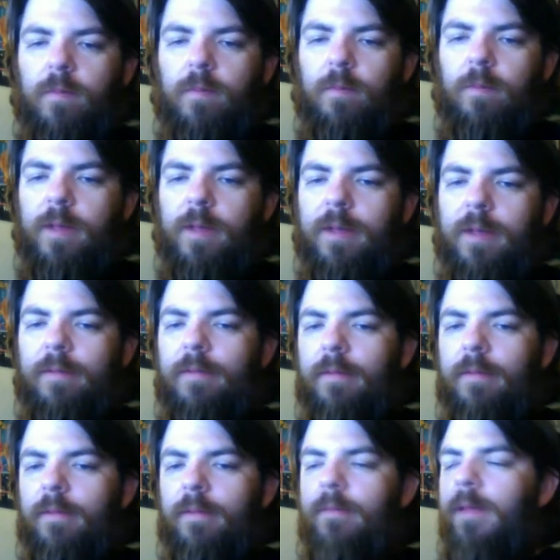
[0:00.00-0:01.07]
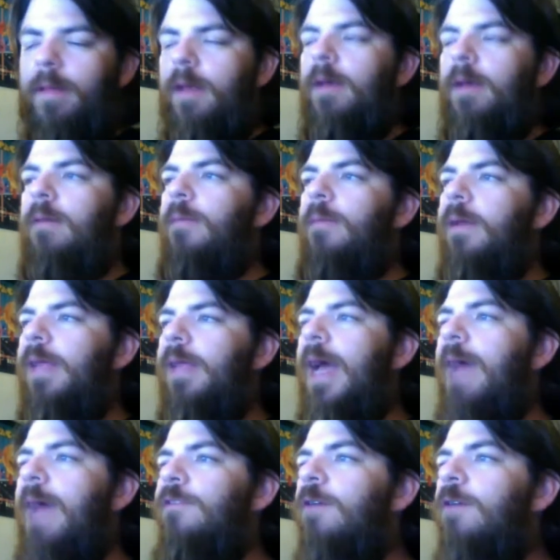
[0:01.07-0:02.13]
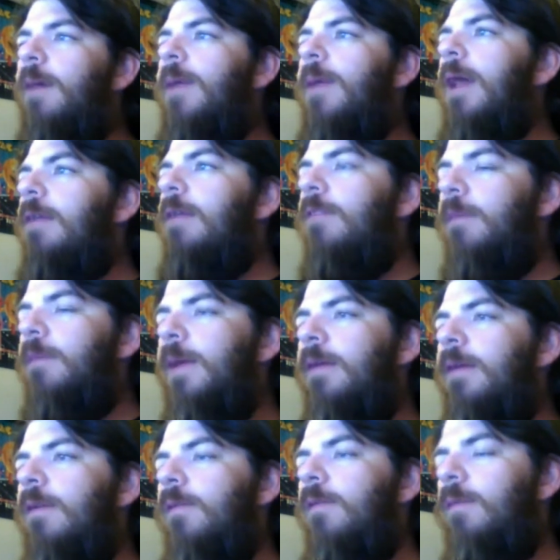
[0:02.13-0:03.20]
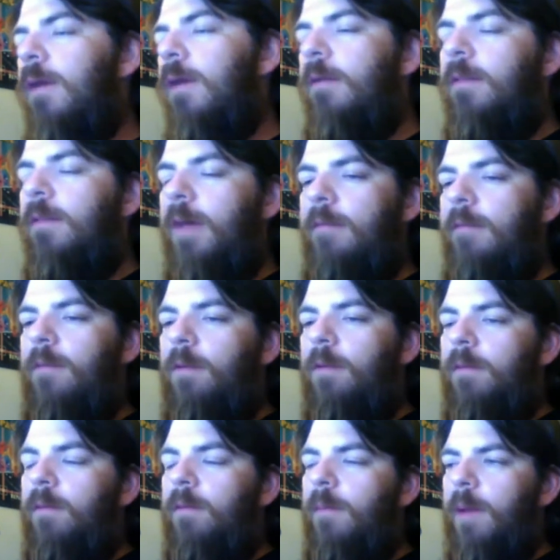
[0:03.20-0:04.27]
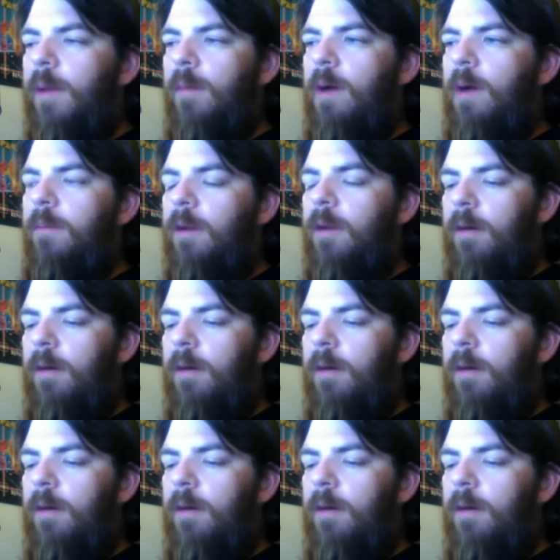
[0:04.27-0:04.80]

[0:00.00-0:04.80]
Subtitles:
Because I have you coming out of the speakers. If it was going through headphones, it wouldn't be a problem at all.